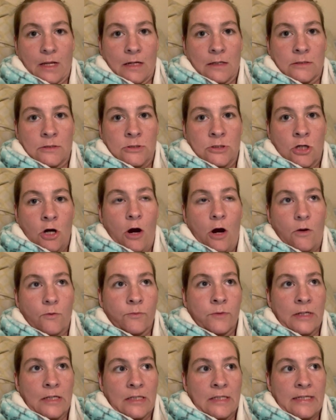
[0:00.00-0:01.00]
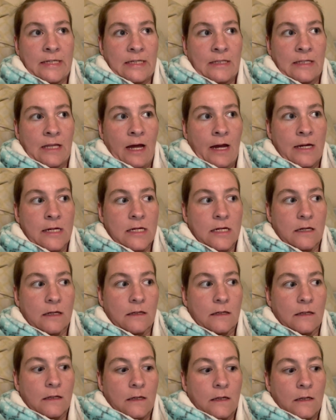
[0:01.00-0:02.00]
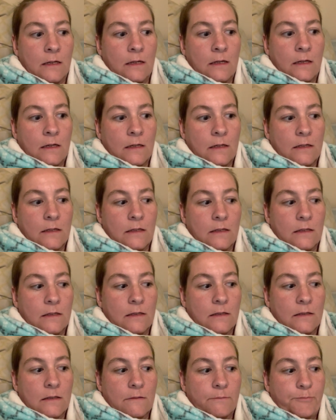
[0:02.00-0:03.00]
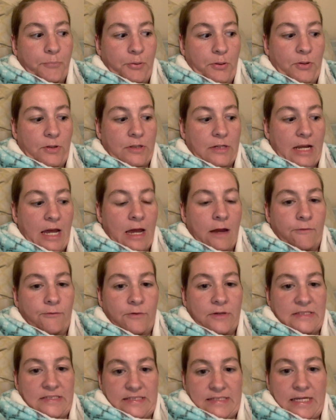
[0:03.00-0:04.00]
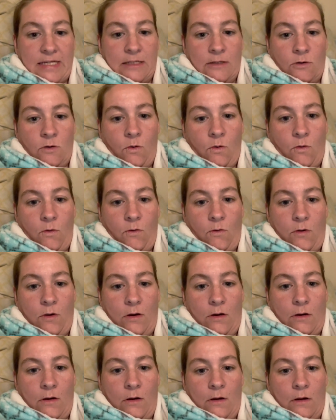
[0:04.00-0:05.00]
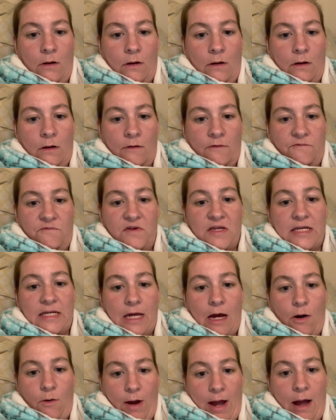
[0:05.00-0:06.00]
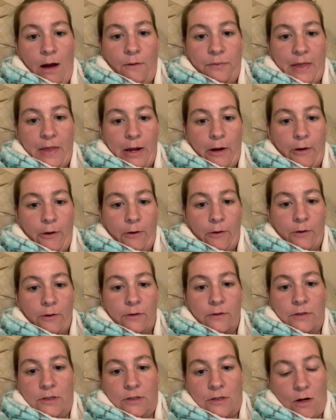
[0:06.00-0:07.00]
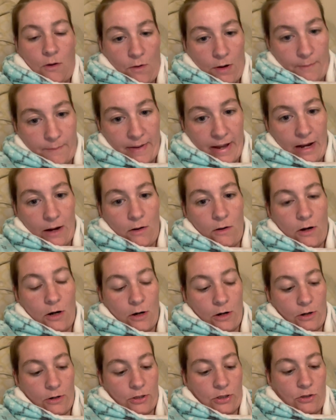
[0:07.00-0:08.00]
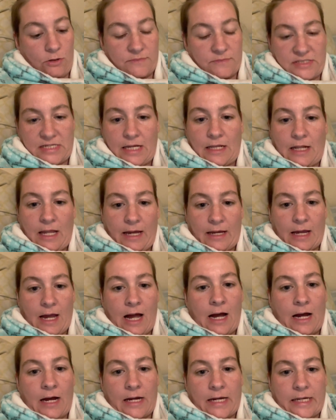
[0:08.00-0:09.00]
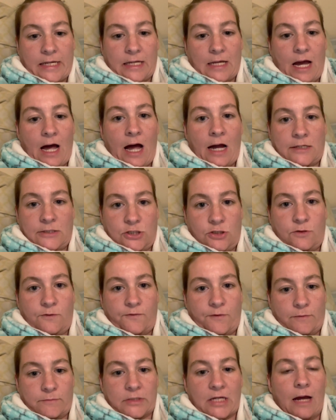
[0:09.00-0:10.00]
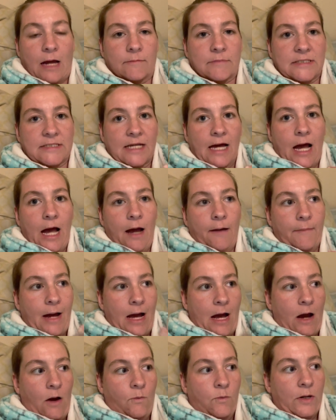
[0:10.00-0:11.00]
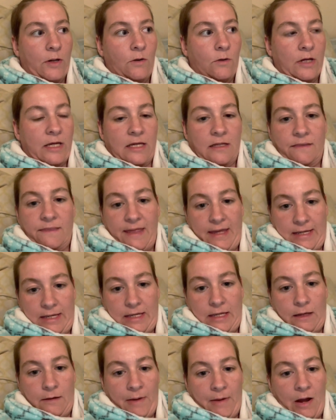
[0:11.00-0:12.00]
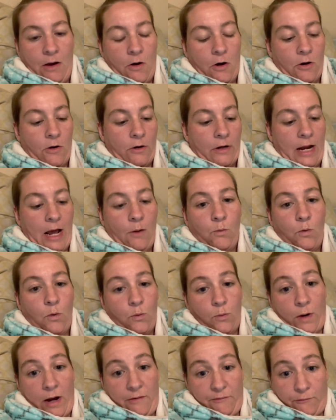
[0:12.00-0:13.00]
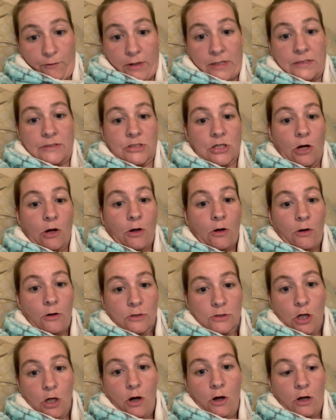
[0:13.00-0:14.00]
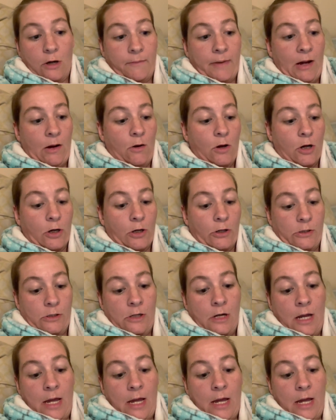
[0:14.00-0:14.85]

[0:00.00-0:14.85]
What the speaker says: not really, like, put every single video out there, about her. You know what I'm saying? Like, I do from time to time. I will get thinking about her, and I will reference her or talk about her.